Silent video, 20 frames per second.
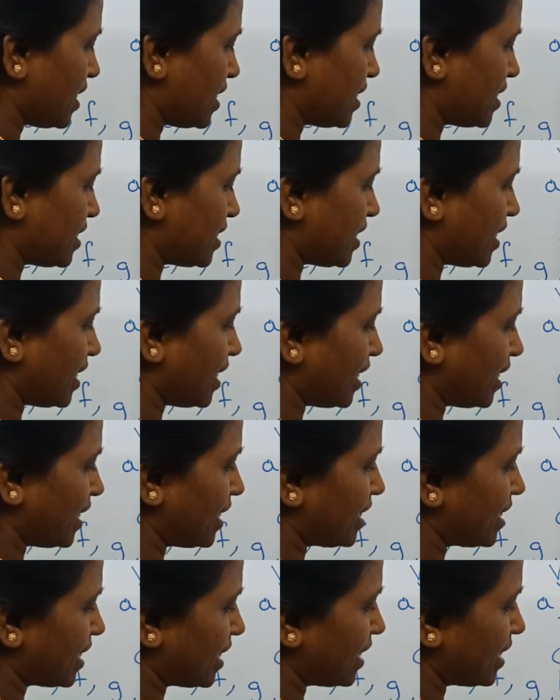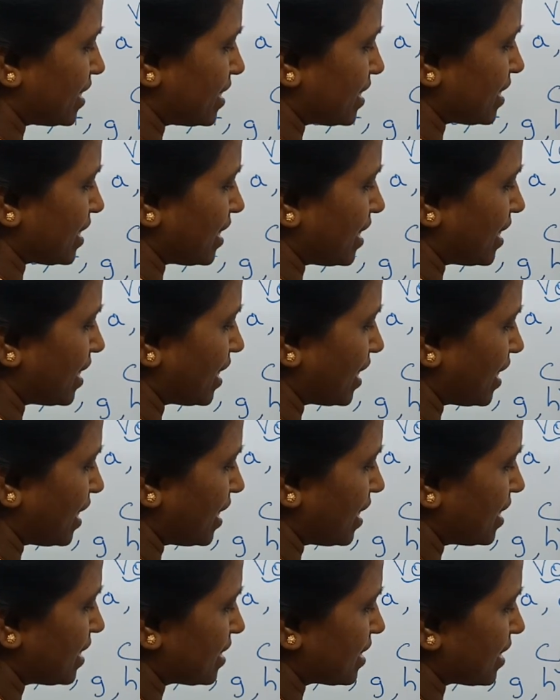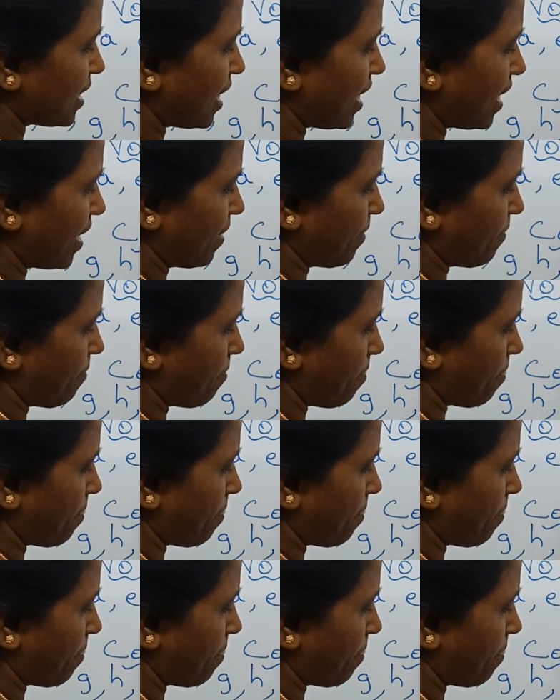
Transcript: she teacher is a,